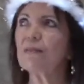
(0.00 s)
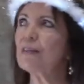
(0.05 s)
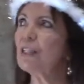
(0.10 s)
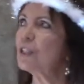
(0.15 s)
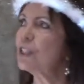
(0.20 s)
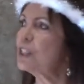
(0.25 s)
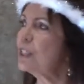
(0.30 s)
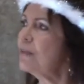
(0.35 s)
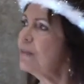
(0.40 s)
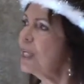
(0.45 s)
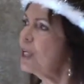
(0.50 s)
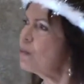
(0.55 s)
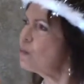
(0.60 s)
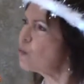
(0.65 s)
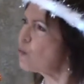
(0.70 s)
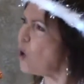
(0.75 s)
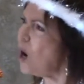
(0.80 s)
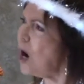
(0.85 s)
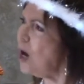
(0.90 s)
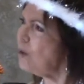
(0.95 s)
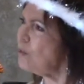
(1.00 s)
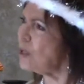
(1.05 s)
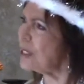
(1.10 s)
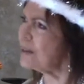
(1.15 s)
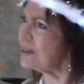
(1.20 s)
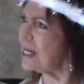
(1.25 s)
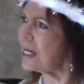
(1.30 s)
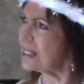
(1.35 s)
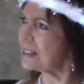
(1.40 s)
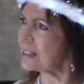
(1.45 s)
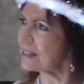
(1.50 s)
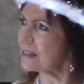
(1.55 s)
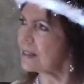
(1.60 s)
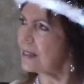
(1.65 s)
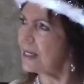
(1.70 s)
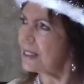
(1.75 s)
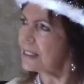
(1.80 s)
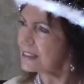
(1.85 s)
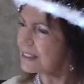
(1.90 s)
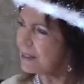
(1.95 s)
there's something wrong with us,
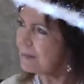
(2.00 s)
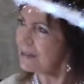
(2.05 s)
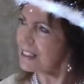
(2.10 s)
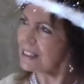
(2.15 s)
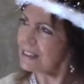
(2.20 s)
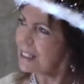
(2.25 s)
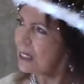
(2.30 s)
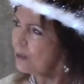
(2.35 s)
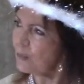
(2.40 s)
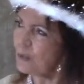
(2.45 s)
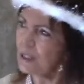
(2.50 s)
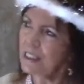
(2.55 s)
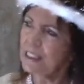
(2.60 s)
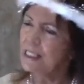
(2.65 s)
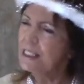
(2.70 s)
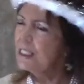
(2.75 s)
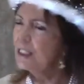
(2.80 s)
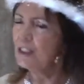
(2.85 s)
something that we need